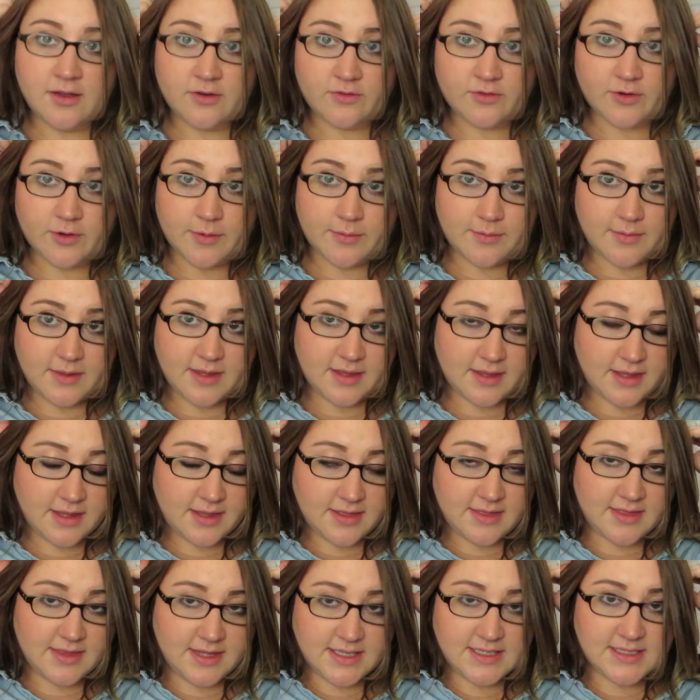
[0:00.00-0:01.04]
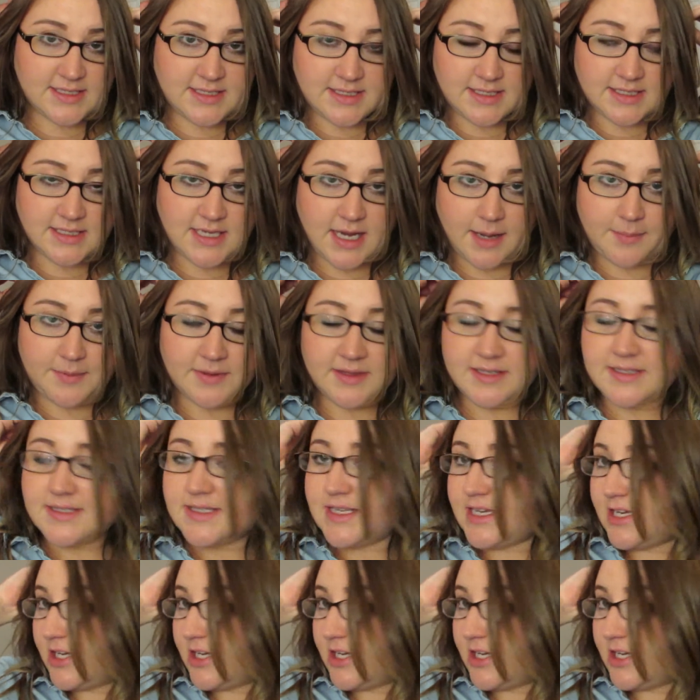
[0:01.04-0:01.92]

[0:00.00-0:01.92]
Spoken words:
from the top of this